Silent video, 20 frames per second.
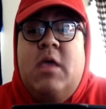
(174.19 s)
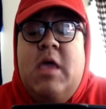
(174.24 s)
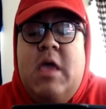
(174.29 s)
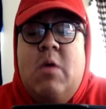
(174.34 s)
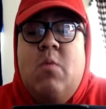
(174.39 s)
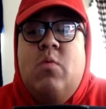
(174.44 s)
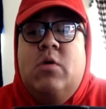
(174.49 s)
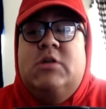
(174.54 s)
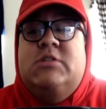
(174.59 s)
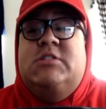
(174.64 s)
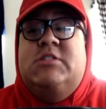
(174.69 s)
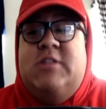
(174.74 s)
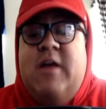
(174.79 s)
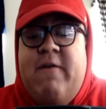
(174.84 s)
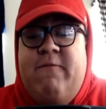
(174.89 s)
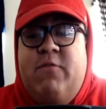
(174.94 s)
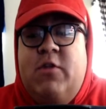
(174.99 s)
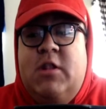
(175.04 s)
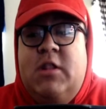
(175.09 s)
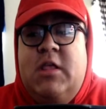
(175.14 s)
It was
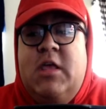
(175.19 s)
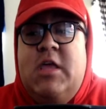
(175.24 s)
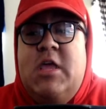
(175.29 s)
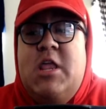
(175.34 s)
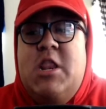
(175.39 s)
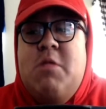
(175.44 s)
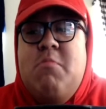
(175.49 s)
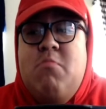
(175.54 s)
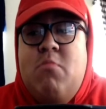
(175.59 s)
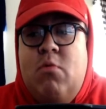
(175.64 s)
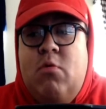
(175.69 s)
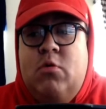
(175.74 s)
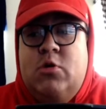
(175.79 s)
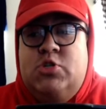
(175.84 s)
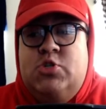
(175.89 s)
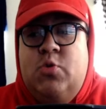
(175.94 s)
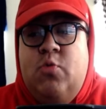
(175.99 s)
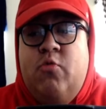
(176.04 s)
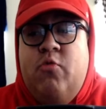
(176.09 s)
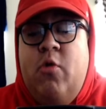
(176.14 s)
definitely an
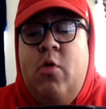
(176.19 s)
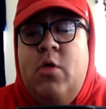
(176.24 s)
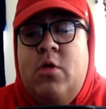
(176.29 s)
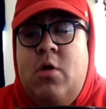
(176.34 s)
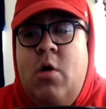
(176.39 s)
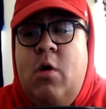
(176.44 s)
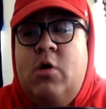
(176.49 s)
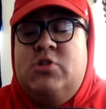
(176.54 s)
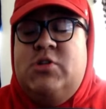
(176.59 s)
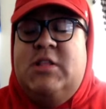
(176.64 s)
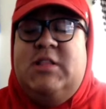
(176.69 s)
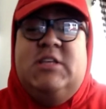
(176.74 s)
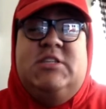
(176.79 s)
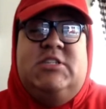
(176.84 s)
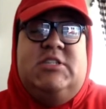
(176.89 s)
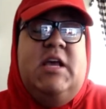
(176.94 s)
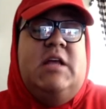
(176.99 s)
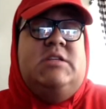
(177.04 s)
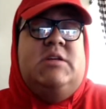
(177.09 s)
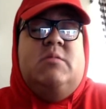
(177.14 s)
emotional roller coaster. At the
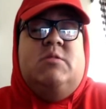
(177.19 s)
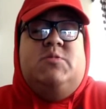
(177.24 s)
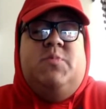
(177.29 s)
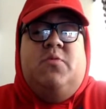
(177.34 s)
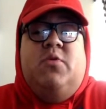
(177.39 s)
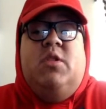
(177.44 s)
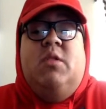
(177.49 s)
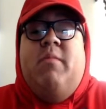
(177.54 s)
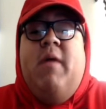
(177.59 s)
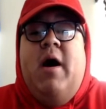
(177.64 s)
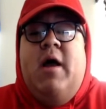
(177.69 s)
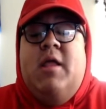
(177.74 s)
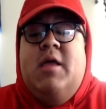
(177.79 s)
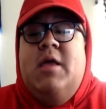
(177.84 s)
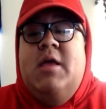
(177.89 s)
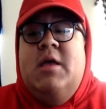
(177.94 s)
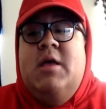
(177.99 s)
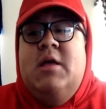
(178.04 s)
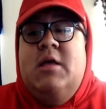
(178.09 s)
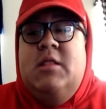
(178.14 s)
same time, let's be real about it.